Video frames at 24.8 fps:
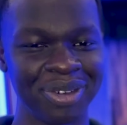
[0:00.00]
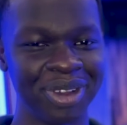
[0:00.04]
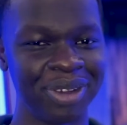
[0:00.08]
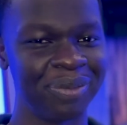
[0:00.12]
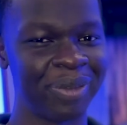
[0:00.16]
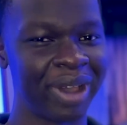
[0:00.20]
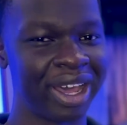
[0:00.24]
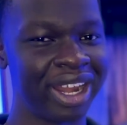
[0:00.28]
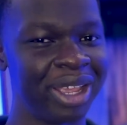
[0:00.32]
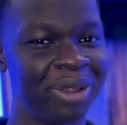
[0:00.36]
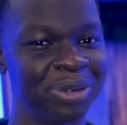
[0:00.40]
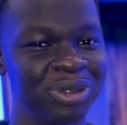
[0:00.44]

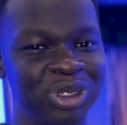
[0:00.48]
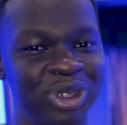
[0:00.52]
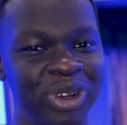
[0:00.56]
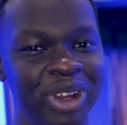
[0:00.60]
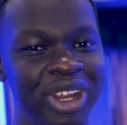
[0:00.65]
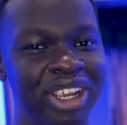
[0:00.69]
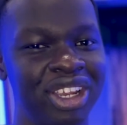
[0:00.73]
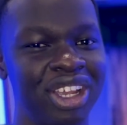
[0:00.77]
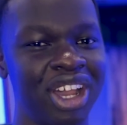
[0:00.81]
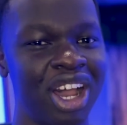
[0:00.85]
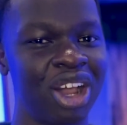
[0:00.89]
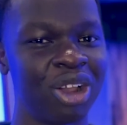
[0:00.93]
My name is
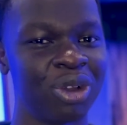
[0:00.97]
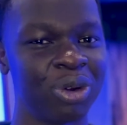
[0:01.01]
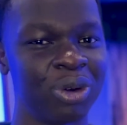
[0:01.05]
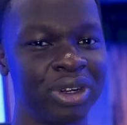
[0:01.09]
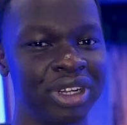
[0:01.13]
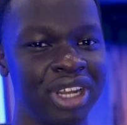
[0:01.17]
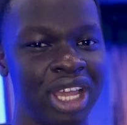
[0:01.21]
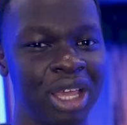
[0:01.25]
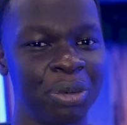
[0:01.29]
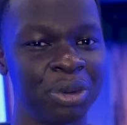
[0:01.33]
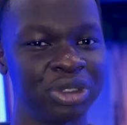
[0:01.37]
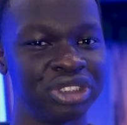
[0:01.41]
Grant Conger,
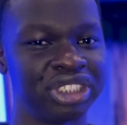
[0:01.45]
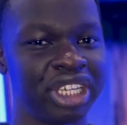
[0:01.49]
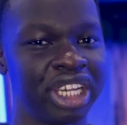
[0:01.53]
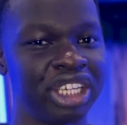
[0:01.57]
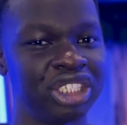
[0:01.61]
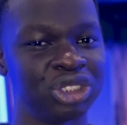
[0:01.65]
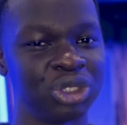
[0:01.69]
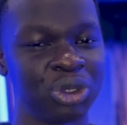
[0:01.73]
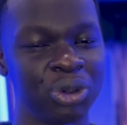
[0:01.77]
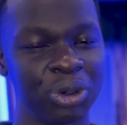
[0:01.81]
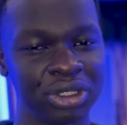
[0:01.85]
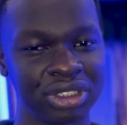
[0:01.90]
and I'm a
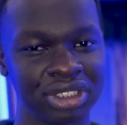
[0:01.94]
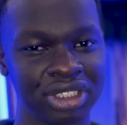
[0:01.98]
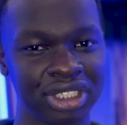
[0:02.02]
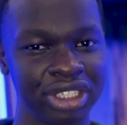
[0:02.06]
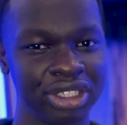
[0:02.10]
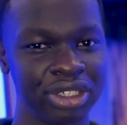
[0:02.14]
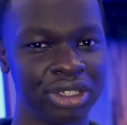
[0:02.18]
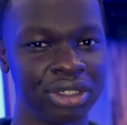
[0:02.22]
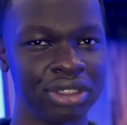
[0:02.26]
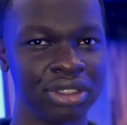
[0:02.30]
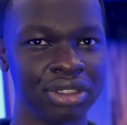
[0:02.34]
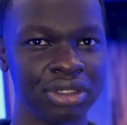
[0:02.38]
change course
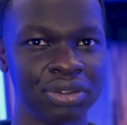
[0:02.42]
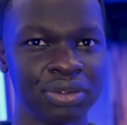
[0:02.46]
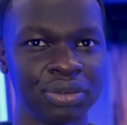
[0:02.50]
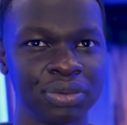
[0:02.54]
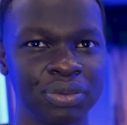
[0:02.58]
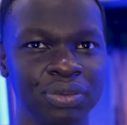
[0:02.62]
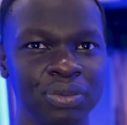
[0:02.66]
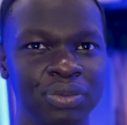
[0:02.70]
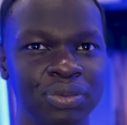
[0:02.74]
leader.